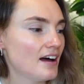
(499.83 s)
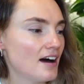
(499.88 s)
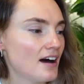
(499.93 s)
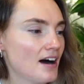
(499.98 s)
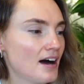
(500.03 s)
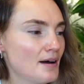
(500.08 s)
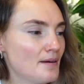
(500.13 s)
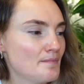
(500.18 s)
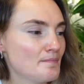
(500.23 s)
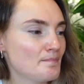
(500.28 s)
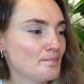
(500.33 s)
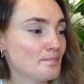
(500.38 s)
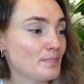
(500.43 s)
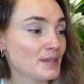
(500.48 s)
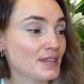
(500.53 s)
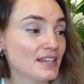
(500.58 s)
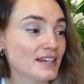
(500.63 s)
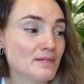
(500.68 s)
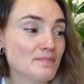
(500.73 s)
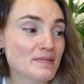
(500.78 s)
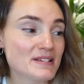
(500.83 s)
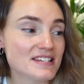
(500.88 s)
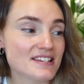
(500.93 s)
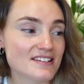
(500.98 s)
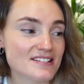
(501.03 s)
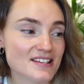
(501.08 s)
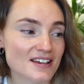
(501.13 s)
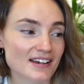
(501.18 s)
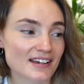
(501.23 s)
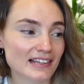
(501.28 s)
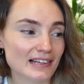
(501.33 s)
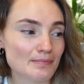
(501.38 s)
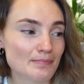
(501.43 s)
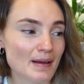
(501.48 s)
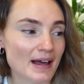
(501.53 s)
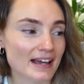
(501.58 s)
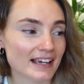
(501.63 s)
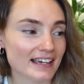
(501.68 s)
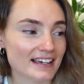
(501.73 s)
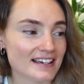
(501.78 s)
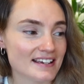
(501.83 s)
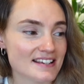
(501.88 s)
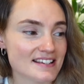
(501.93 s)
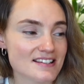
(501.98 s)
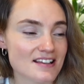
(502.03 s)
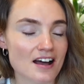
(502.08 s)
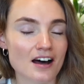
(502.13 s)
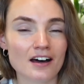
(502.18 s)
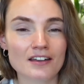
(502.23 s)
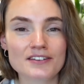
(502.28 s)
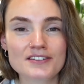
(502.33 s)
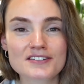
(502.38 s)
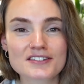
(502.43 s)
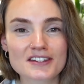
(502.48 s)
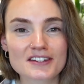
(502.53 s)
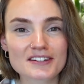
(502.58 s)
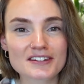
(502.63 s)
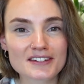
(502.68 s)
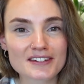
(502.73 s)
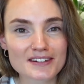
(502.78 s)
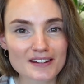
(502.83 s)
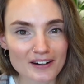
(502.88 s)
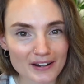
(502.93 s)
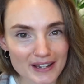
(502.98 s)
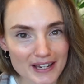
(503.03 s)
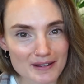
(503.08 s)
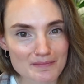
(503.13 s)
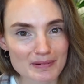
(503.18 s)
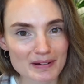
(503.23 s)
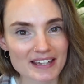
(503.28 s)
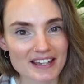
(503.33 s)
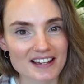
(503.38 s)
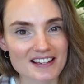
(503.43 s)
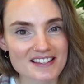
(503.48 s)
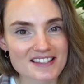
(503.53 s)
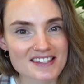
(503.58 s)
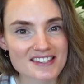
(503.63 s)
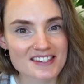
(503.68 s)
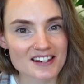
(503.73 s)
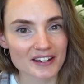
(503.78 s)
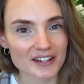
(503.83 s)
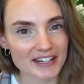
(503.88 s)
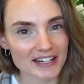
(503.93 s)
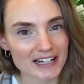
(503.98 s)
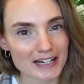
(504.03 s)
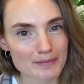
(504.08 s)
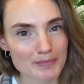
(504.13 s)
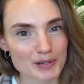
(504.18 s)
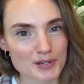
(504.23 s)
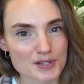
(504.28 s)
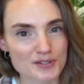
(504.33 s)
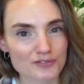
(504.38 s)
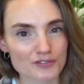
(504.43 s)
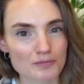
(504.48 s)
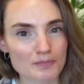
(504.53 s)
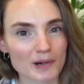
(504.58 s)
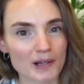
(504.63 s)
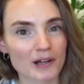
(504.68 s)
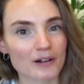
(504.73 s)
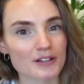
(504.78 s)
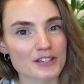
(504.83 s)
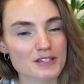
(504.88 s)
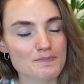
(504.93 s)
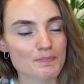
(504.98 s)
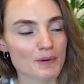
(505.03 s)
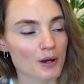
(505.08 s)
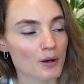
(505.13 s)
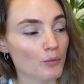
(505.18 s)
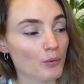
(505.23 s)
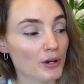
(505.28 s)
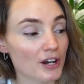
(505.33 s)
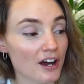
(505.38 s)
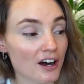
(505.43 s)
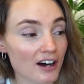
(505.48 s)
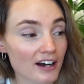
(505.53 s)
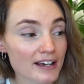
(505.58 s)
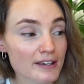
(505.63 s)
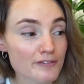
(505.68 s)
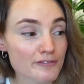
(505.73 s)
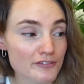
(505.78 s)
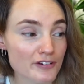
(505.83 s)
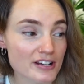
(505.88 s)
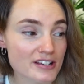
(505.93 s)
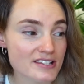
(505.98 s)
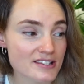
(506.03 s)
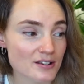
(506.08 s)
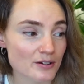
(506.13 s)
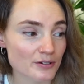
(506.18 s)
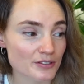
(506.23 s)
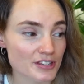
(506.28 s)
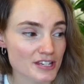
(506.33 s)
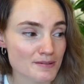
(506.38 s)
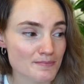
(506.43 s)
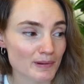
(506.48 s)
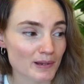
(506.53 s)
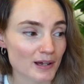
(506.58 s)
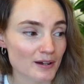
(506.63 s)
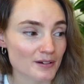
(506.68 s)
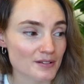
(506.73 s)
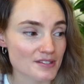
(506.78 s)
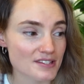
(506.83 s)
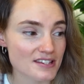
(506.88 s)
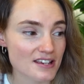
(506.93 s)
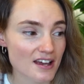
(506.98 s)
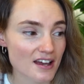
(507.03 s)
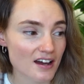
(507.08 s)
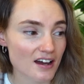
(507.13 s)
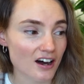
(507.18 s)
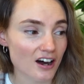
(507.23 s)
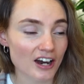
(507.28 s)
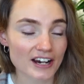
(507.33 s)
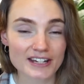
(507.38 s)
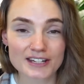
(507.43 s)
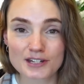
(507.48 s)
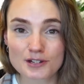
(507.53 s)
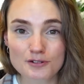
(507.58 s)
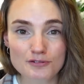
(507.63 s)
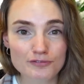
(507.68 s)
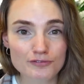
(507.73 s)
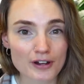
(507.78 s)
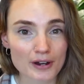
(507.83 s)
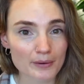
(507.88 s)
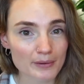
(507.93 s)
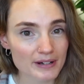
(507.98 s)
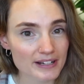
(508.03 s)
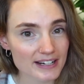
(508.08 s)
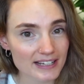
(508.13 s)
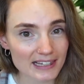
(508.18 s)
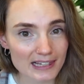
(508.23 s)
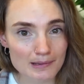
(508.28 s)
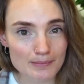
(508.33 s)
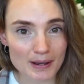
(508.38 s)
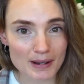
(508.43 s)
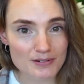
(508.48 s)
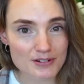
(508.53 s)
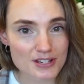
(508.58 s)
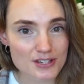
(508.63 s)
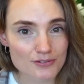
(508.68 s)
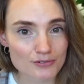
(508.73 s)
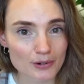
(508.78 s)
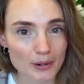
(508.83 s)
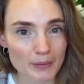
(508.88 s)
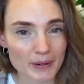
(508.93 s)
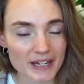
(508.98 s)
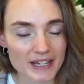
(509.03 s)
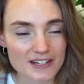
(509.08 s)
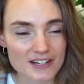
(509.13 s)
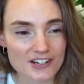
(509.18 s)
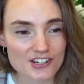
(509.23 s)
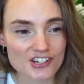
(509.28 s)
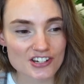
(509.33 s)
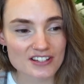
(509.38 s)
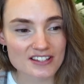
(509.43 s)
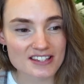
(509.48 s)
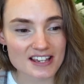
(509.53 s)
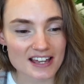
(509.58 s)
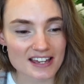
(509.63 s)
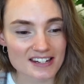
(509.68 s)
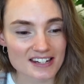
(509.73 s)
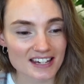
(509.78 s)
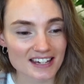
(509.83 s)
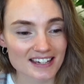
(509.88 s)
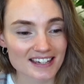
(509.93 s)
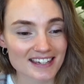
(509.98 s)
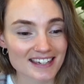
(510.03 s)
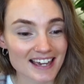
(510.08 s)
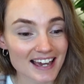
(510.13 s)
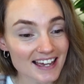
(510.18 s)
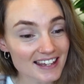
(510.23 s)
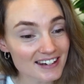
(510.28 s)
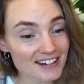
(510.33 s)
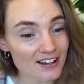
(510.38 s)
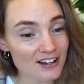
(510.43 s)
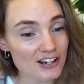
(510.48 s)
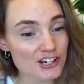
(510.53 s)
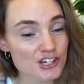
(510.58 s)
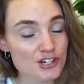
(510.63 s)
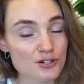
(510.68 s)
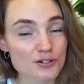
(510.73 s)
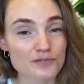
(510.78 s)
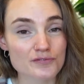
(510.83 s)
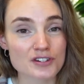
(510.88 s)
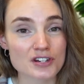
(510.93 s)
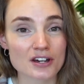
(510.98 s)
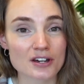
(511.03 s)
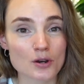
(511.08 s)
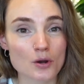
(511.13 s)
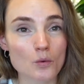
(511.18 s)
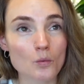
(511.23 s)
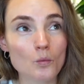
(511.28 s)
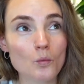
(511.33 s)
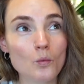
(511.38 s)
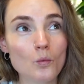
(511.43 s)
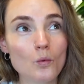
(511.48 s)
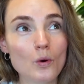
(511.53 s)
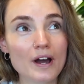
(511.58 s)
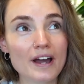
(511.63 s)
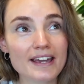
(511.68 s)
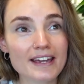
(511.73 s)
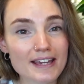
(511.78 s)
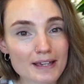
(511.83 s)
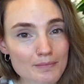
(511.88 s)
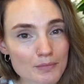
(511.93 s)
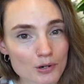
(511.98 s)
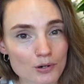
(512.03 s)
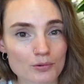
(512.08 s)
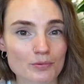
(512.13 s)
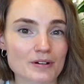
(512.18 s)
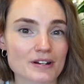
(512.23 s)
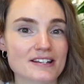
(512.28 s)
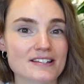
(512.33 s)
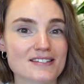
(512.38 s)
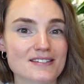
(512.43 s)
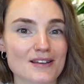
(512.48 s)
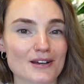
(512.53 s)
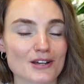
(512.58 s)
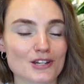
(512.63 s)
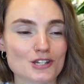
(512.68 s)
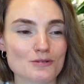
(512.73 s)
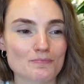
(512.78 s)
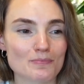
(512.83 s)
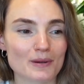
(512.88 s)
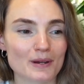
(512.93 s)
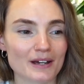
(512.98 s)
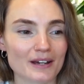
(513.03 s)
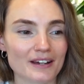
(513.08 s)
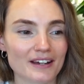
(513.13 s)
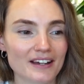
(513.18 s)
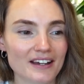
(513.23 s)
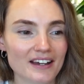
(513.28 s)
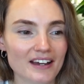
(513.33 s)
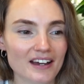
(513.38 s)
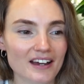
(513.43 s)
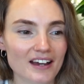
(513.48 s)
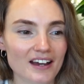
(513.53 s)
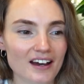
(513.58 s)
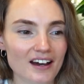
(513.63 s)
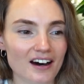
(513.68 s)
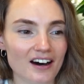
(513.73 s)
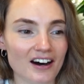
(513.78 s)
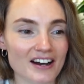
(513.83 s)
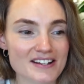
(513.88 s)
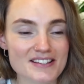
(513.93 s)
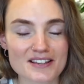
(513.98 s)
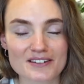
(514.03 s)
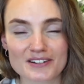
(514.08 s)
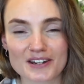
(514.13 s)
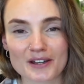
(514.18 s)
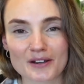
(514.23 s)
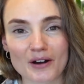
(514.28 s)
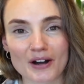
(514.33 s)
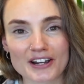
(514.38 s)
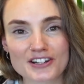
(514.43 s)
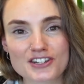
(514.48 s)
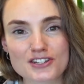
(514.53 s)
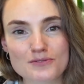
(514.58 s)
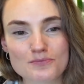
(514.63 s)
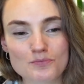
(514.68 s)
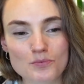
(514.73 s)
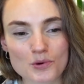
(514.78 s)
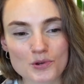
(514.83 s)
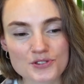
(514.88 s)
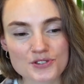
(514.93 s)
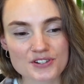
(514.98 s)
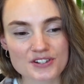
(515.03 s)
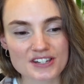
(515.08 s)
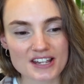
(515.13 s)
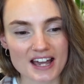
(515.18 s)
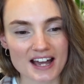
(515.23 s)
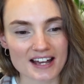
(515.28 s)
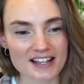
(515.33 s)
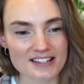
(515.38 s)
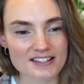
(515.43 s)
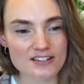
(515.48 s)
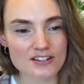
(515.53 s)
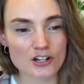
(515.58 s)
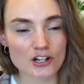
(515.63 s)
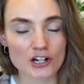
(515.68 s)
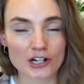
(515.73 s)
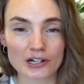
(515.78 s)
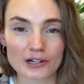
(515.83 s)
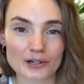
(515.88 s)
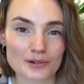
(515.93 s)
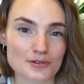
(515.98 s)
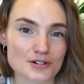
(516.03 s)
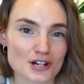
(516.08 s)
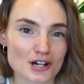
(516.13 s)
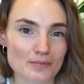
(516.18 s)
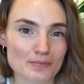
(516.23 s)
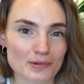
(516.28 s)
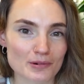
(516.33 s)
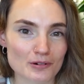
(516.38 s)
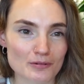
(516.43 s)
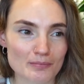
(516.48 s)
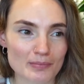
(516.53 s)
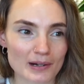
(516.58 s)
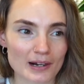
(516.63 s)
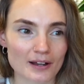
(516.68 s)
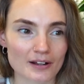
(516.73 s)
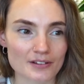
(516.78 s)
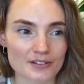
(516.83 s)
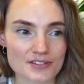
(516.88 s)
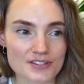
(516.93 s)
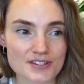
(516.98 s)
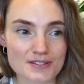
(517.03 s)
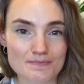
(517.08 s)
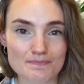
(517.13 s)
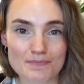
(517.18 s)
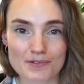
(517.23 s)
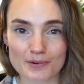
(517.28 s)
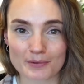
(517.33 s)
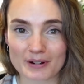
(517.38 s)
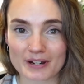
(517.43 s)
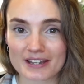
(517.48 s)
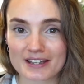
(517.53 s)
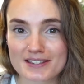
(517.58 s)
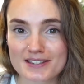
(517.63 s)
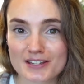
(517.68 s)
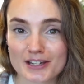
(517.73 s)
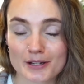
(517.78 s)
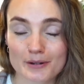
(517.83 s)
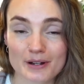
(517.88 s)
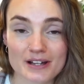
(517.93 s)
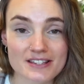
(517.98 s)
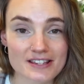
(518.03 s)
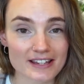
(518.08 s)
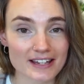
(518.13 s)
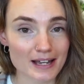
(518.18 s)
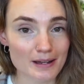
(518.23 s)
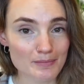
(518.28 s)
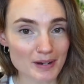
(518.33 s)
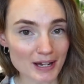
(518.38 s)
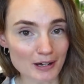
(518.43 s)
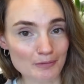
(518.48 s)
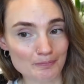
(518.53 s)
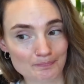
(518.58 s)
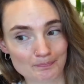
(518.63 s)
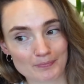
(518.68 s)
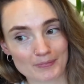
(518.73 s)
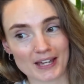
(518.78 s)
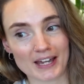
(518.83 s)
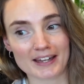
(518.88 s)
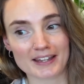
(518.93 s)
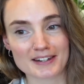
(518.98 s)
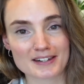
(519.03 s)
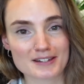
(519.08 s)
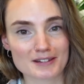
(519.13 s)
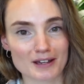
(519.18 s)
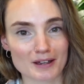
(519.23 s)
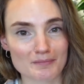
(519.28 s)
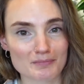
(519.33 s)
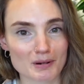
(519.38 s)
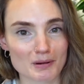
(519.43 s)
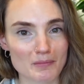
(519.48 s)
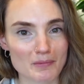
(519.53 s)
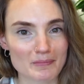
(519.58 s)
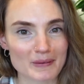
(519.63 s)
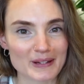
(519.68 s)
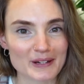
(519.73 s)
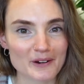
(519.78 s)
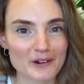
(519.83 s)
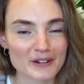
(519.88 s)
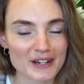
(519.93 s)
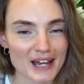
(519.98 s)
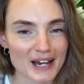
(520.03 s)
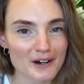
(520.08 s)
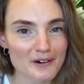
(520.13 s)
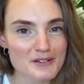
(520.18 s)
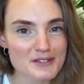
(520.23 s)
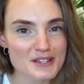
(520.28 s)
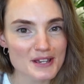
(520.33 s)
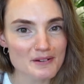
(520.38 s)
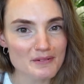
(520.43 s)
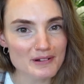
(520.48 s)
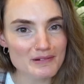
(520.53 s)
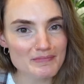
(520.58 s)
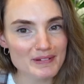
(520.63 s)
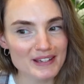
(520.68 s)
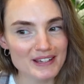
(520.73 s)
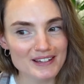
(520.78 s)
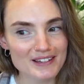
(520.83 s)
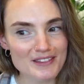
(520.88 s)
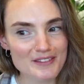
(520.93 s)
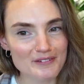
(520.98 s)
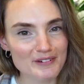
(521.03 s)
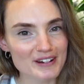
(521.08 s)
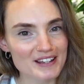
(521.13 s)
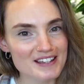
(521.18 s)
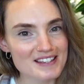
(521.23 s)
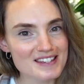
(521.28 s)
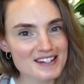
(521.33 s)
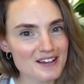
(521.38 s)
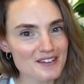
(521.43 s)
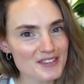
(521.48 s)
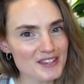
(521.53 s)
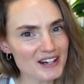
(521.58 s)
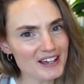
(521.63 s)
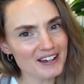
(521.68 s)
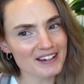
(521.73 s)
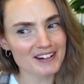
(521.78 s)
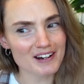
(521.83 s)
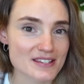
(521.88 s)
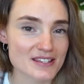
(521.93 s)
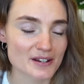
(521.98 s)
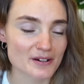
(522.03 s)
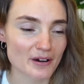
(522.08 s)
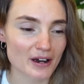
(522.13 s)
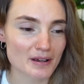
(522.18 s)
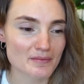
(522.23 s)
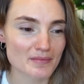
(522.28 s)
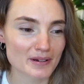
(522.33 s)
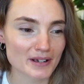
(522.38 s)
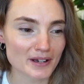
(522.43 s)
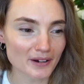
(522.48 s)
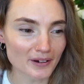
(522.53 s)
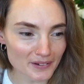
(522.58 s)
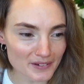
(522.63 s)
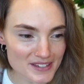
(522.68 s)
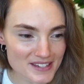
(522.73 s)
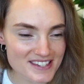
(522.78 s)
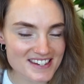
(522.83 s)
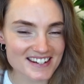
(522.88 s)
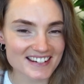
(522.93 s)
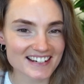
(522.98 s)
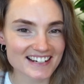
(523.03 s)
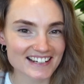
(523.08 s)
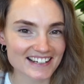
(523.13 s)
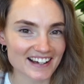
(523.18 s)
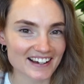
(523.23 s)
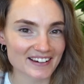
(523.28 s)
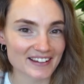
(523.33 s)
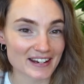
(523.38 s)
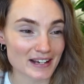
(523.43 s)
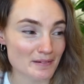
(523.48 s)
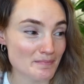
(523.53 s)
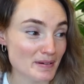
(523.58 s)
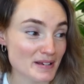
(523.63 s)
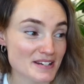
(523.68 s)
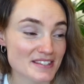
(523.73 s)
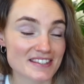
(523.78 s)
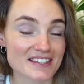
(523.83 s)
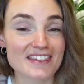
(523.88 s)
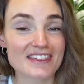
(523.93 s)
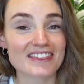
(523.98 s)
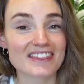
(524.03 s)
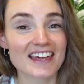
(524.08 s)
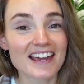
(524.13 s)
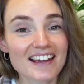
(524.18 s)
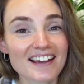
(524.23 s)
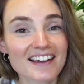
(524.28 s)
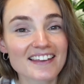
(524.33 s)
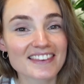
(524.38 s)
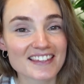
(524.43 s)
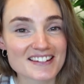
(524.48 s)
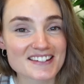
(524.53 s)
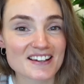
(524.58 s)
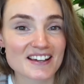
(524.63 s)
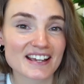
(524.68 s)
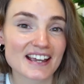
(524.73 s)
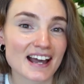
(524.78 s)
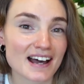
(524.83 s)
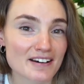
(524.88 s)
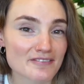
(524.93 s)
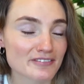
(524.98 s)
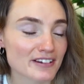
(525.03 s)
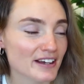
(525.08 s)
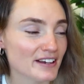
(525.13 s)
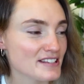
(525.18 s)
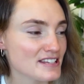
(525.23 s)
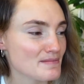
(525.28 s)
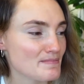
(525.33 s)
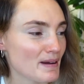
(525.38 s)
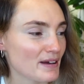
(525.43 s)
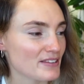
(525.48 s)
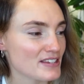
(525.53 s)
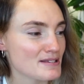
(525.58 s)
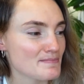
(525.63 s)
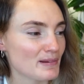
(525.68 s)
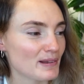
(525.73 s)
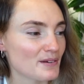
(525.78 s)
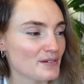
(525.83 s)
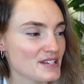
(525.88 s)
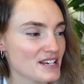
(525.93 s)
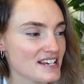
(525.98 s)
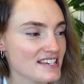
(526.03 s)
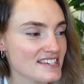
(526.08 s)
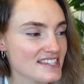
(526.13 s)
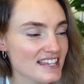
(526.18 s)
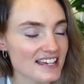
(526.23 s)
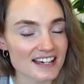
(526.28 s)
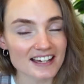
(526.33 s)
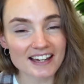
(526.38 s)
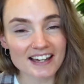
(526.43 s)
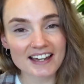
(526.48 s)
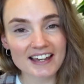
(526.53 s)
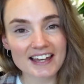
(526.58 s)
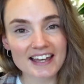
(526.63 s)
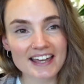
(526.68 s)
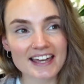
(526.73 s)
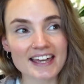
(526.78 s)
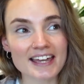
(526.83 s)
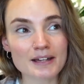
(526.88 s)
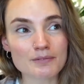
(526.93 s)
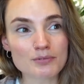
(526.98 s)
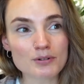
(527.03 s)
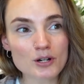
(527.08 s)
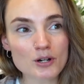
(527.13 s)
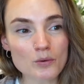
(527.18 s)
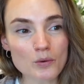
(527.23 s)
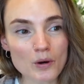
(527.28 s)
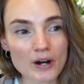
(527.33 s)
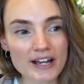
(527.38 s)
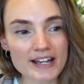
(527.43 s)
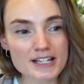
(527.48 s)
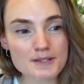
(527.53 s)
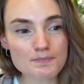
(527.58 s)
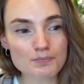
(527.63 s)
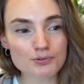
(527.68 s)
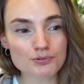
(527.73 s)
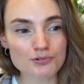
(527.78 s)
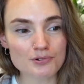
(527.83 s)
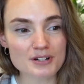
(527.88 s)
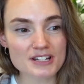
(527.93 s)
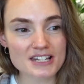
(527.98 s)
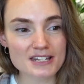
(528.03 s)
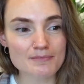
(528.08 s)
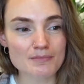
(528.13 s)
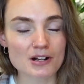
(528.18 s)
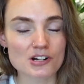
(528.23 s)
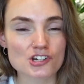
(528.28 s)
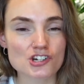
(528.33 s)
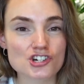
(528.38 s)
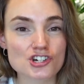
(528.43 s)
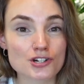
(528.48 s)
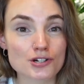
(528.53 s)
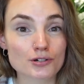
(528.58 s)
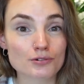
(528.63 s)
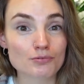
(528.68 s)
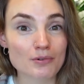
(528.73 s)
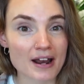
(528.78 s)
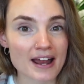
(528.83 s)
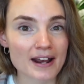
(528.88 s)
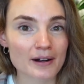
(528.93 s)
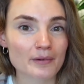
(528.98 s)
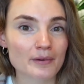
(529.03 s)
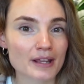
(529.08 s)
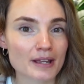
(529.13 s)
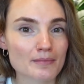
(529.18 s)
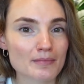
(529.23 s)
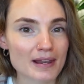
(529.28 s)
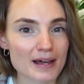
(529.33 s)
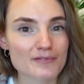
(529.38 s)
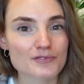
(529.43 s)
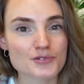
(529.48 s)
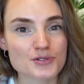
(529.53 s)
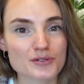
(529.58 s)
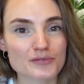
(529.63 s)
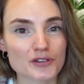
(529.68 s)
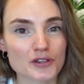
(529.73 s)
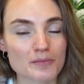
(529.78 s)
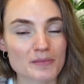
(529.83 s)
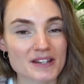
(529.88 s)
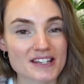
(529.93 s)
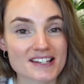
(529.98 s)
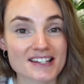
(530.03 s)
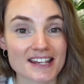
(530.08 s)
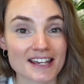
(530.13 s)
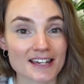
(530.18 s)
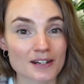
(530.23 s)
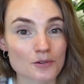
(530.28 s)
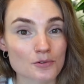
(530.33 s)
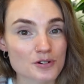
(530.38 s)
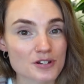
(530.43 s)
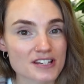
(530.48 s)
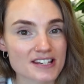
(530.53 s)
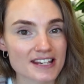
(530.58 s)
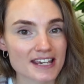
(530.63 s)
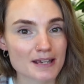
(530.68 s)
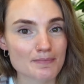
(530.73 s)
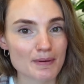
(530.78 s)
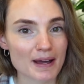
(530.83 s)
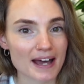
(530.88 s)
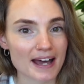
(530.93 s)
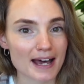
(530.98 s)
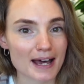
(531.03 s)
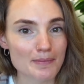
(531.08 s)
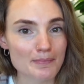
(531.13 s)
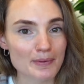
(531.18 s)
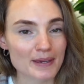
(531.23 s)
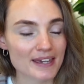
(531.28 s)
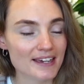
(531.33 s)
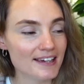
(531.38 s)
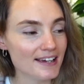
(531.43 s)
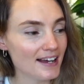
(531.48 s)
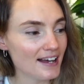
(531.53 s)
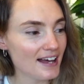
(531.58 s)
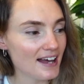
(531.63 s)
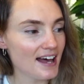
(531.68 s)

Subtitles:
But the Labisia turtleback is undeniably a stunningly beautiful plant. But when I first got this plant, I knew very little about its growing conditions. And again, I should have done way more research, but I don't know. I just wasn't as clued up on plants 3 years ago as I am now. And I'm probably not now as I will be 3 years down the line. So I'm constantly learning, but the thing that I have learnt about this plant is that it requires pretty much terrarium levels of humidity in order to keep it happy.